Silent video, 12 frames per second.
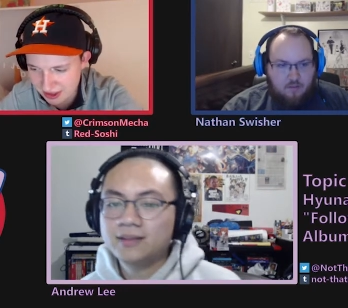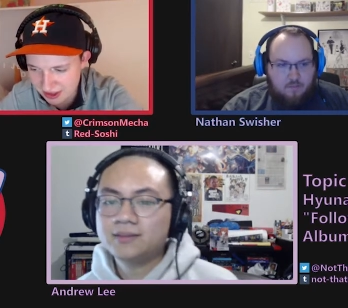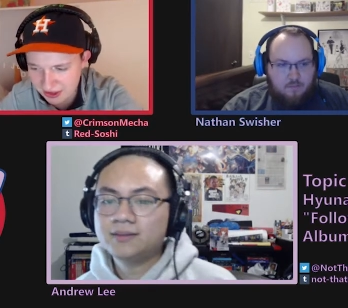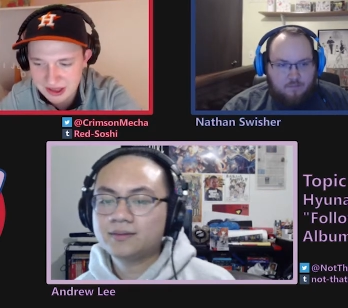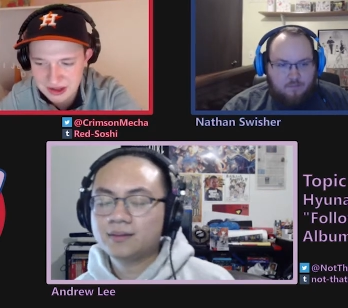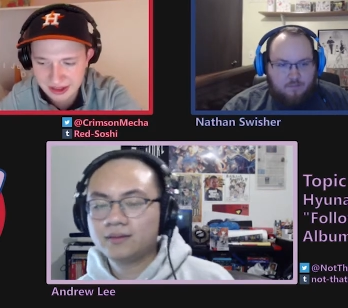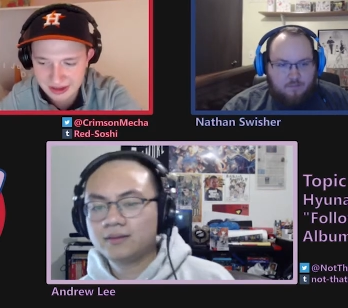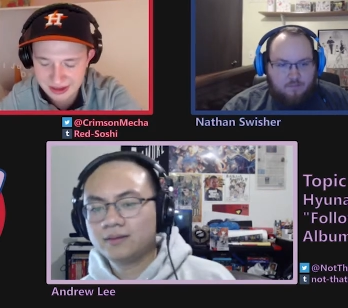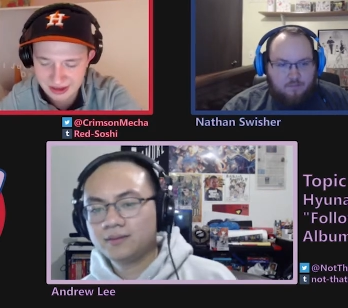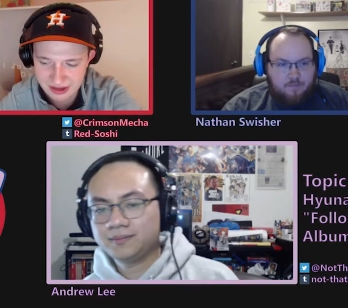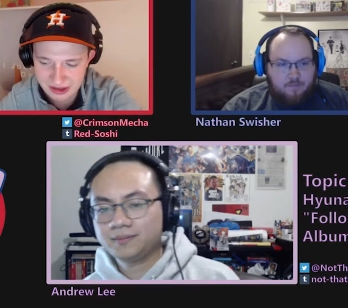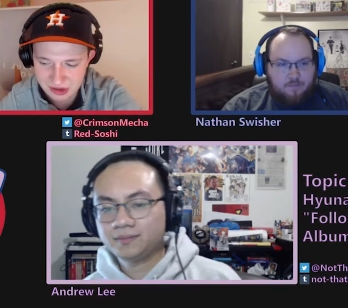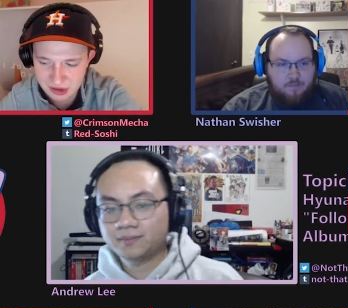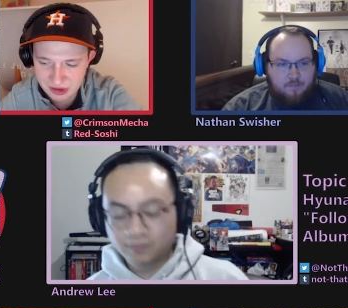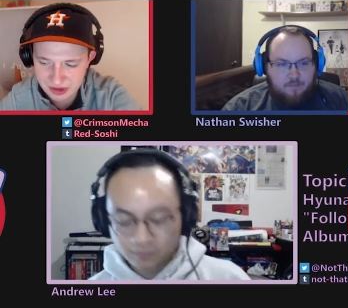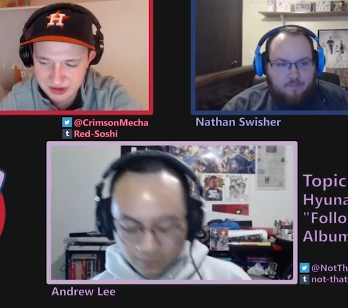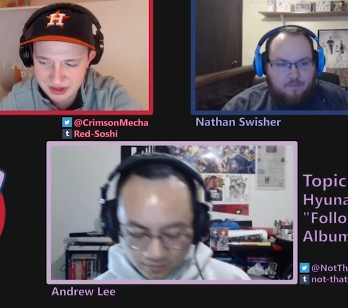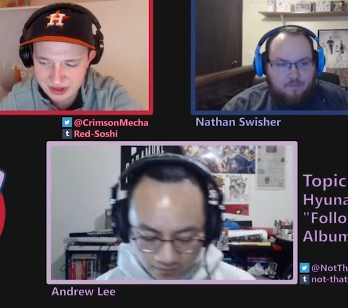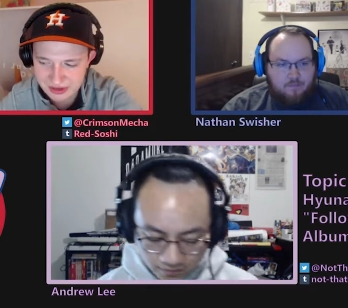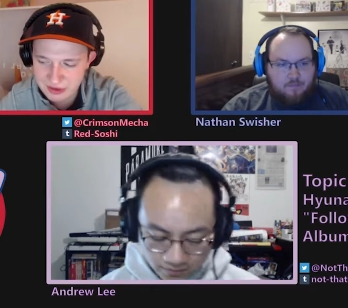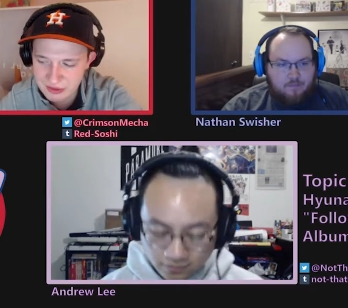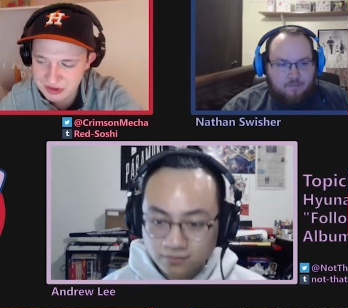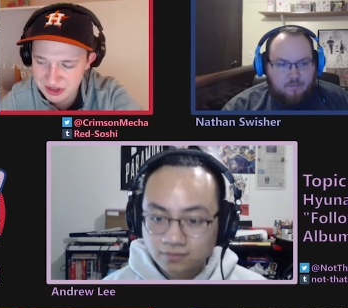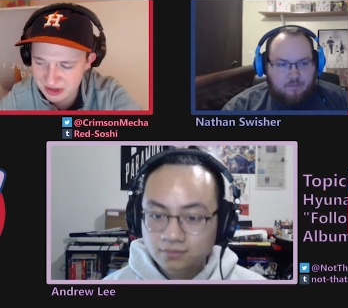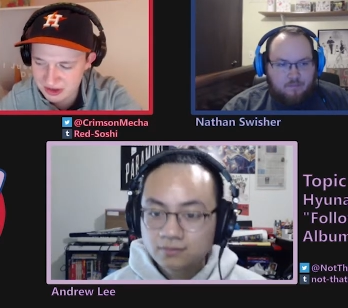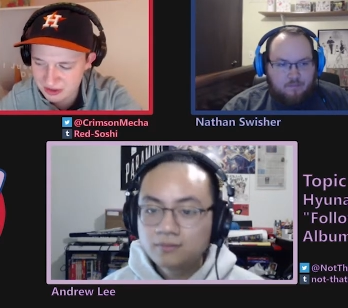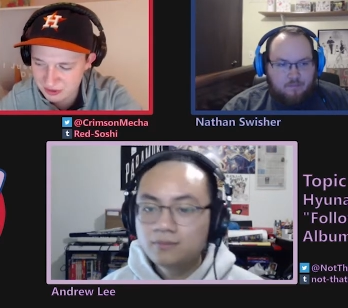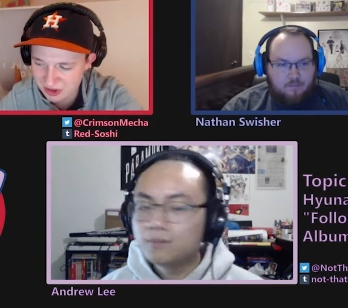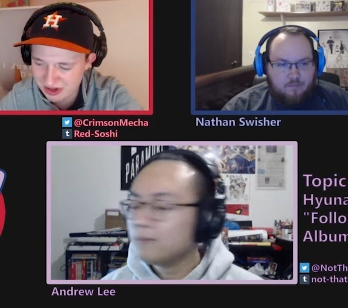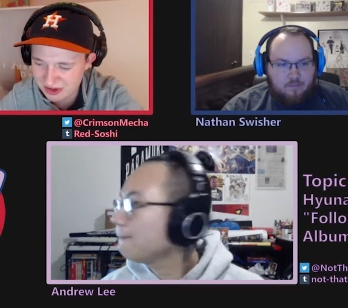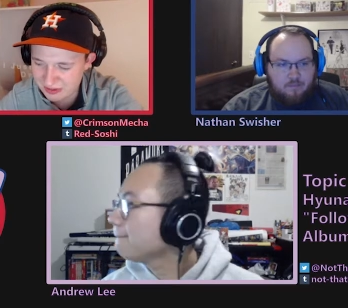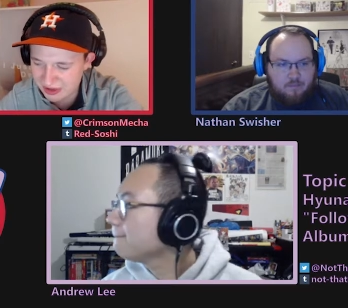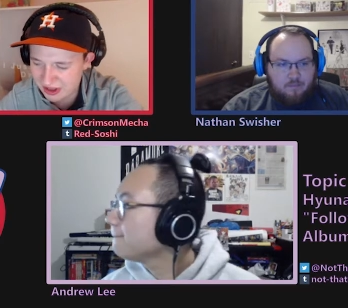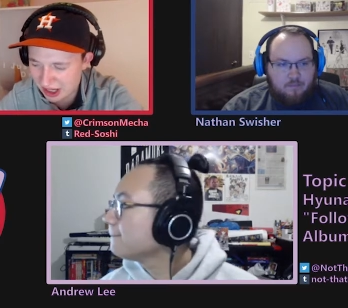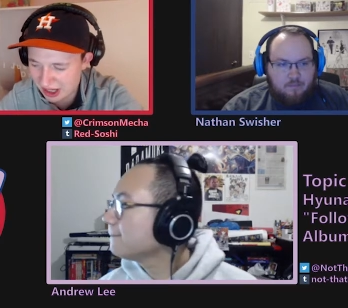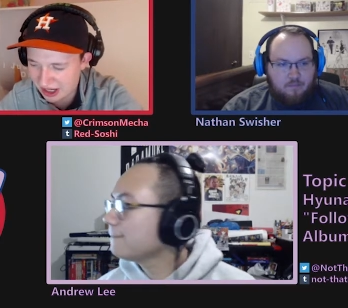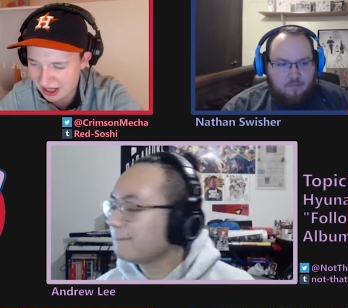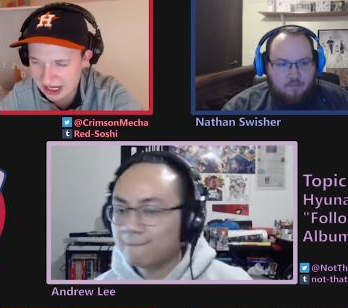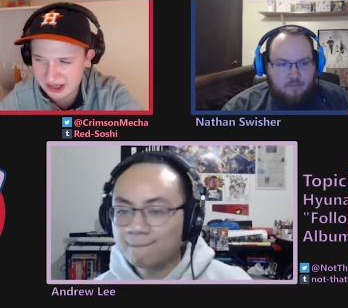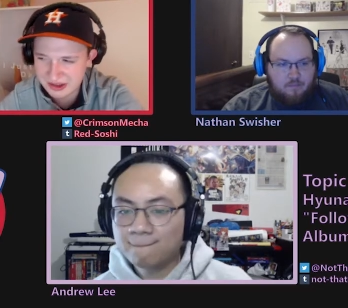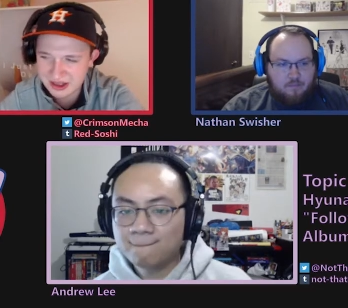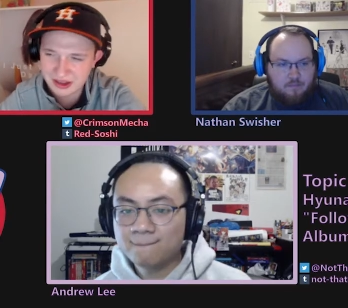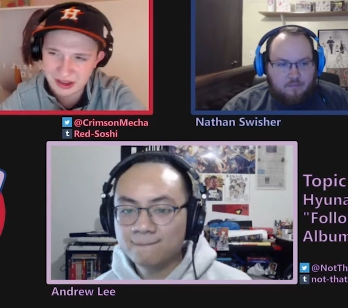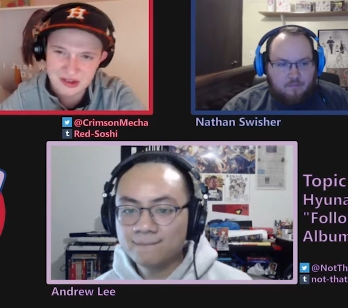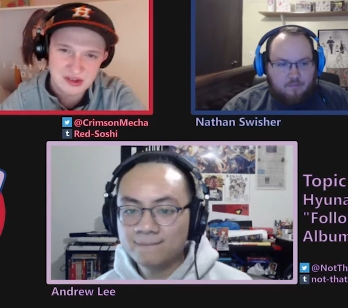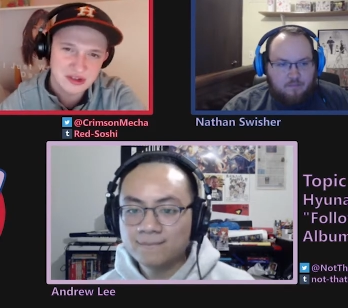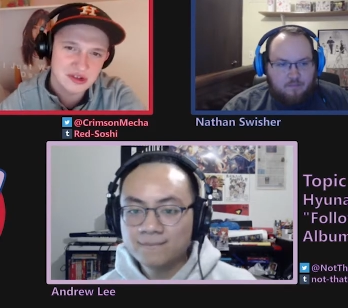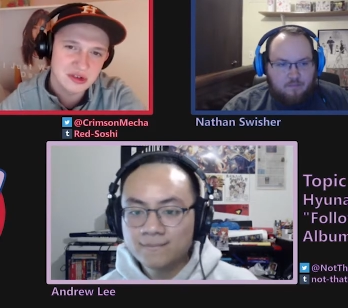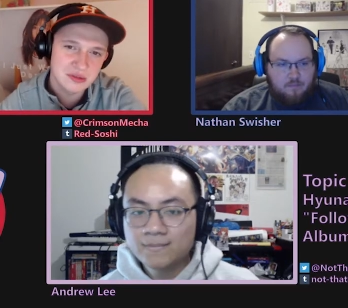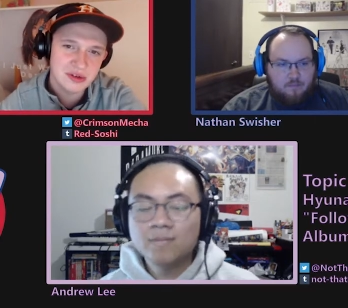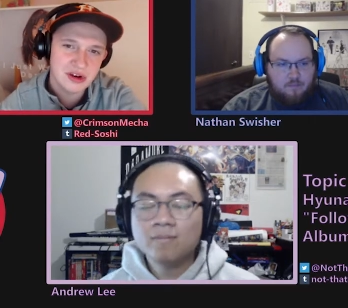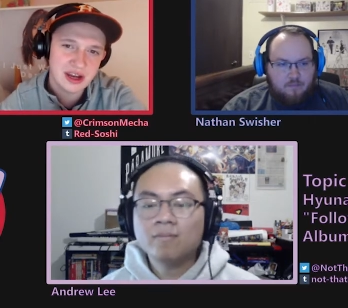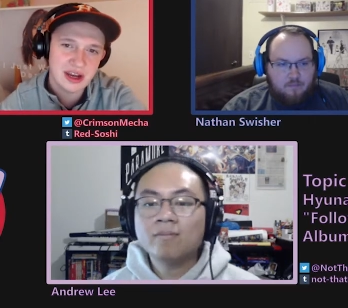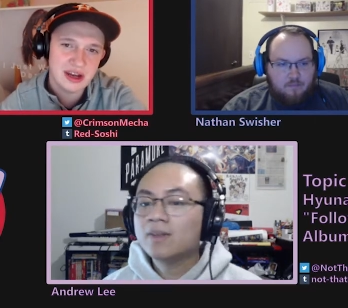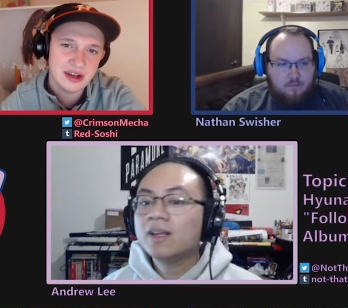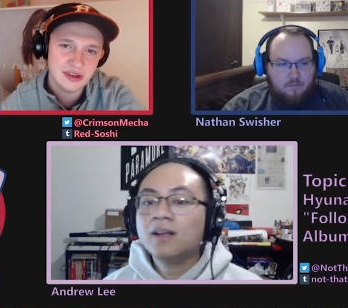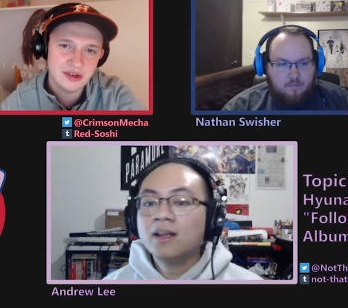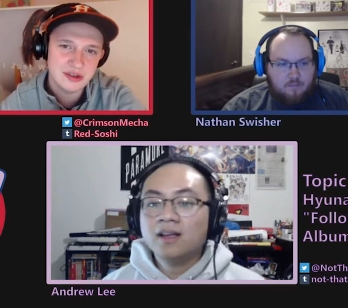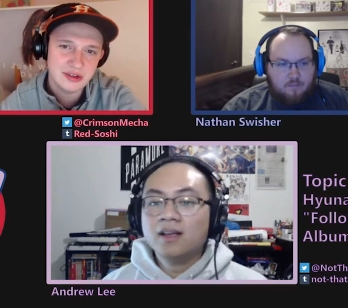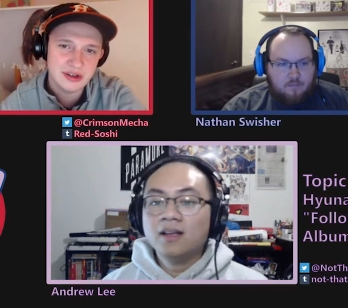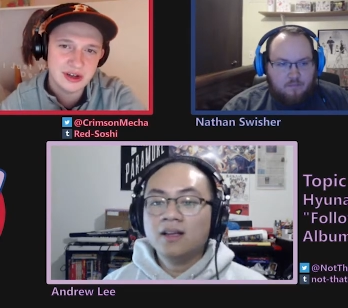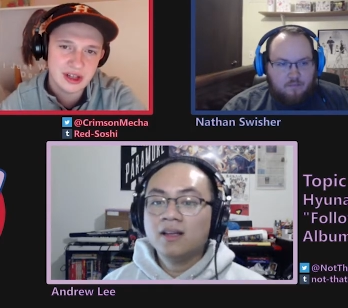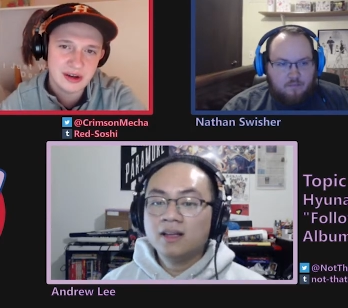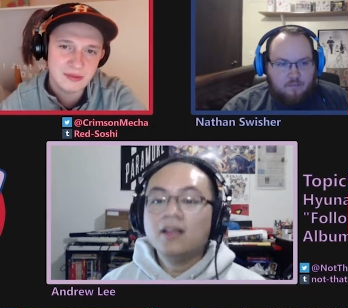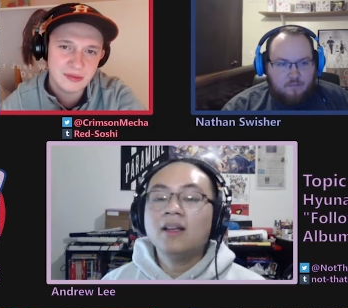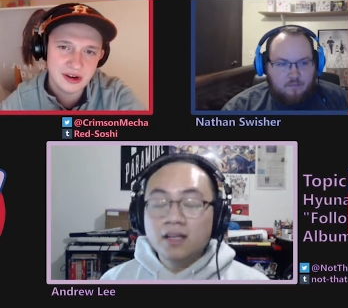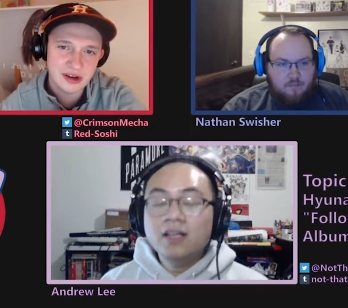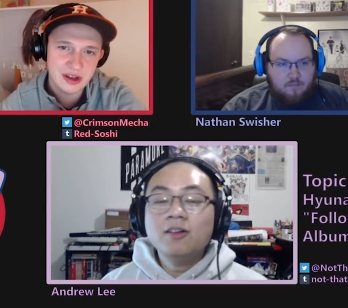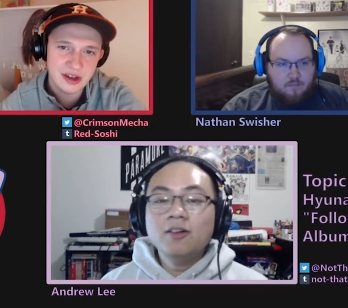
Speaker 1: like Nate said, the the chorus kind of overstays its welcome, but as I listened to it more, I got used to it a lot more.